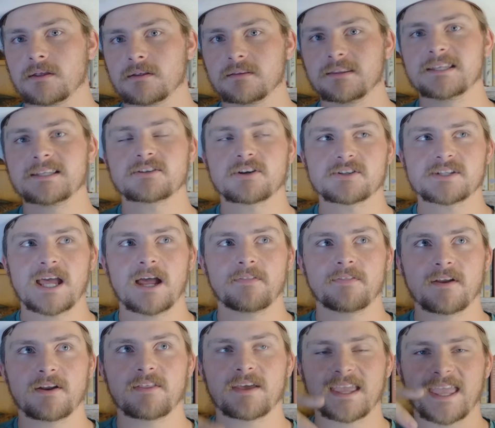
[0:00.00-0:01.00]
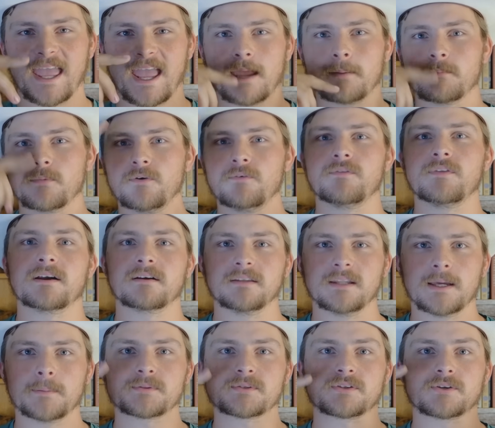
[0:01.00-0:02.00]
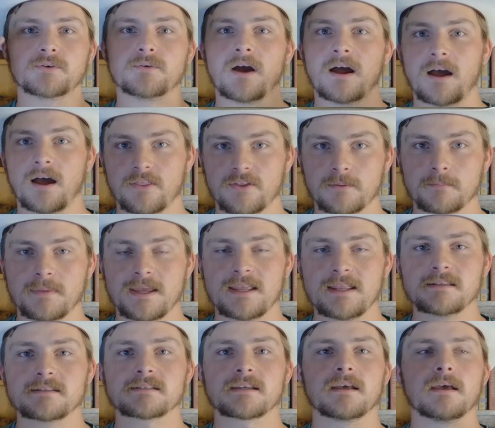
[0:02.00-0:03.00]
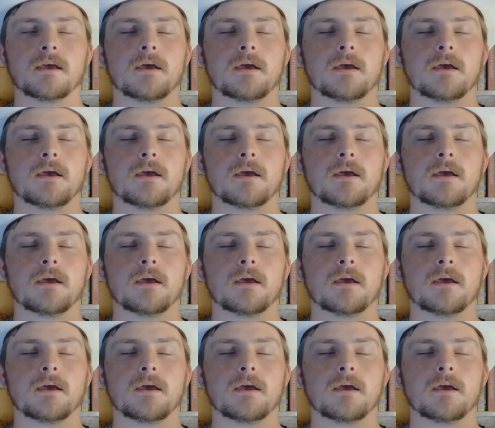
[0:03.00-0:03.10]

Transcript: lizards out there that can move their lips through other means,